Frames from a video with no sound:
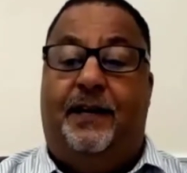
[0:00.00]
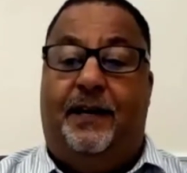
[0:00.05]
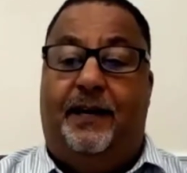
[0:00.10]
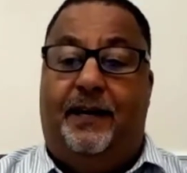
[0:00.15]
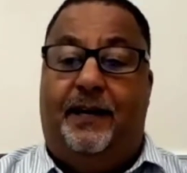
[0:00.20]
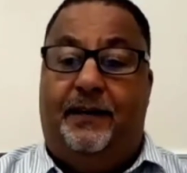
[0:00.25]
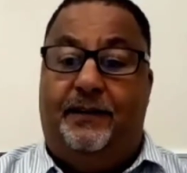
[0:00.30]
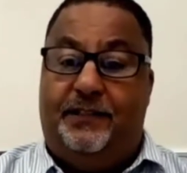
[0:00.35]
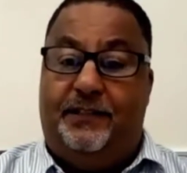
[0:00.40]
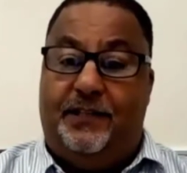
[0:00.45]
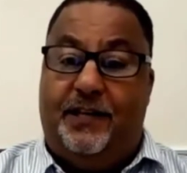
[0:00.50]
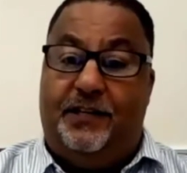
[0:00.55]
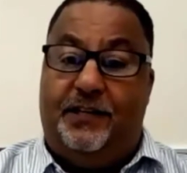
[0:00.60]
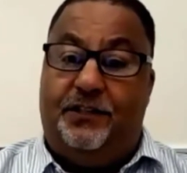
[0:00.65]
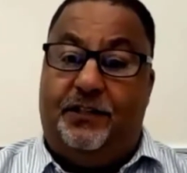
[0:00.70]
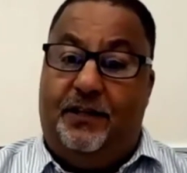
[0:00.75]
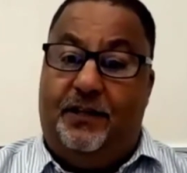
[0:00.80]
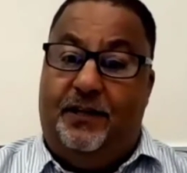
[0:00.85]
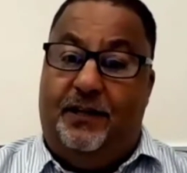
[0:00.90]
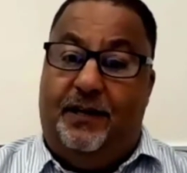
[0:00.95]

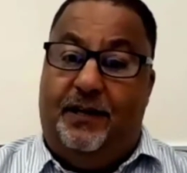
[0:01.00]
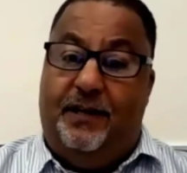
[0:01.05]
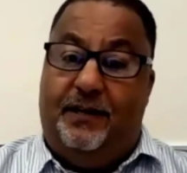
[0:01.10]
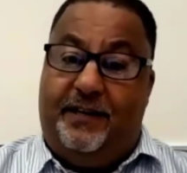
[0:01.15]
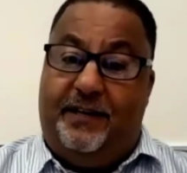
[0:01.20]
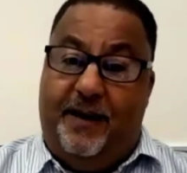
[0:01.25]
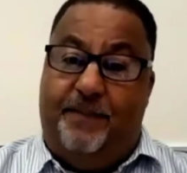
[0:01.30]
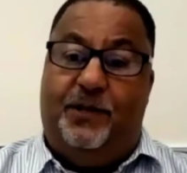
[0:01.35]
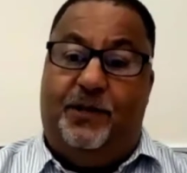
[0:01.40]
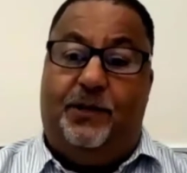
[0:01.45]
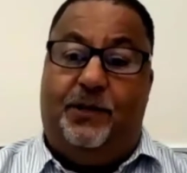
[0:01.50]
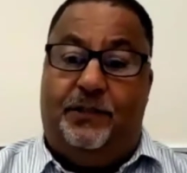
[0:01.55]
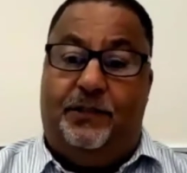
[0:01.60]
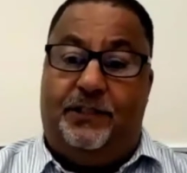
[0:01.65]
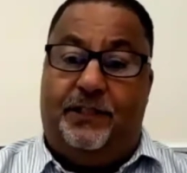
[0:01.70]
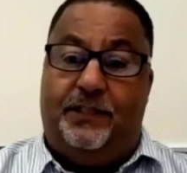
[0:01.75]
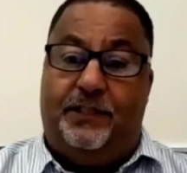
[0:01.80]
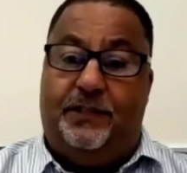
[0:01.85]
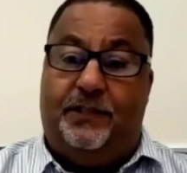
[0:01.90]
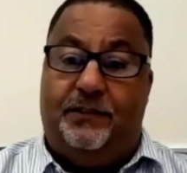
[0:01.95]
such chemical
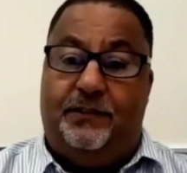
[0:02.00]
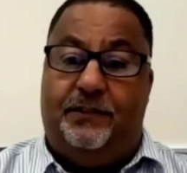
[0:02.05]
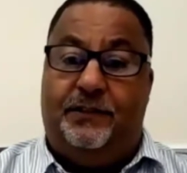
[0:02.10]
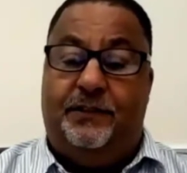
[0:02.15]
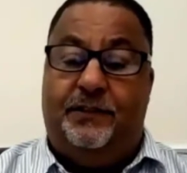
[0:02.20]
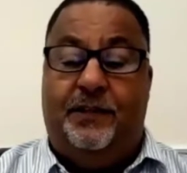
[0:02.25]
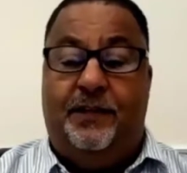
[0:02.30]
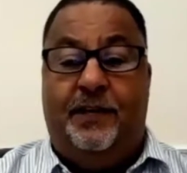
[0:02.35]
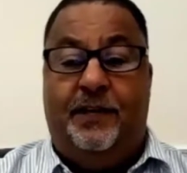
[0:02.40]
resistance.